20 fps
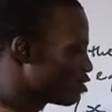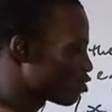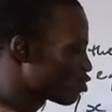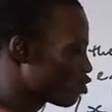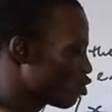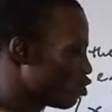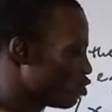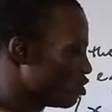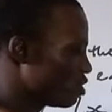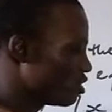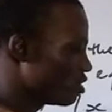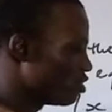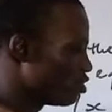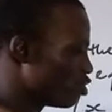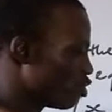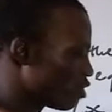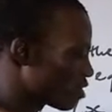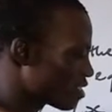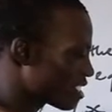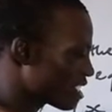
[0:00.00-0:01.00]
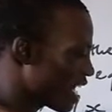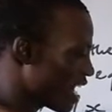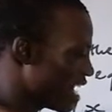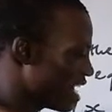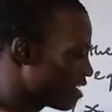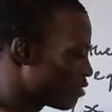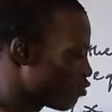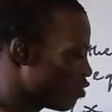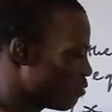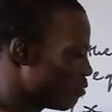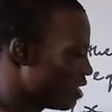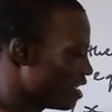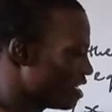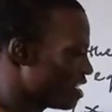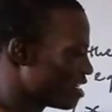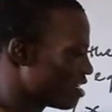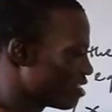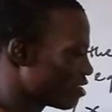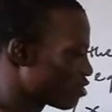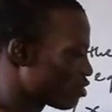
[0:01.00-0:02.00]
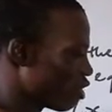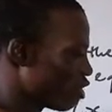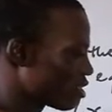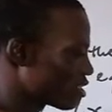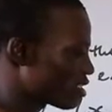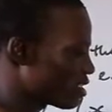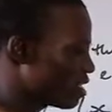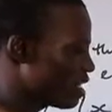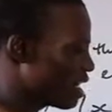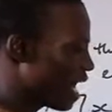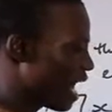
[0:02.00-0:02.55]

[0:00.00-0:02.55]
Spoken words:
So no sign will be in the result.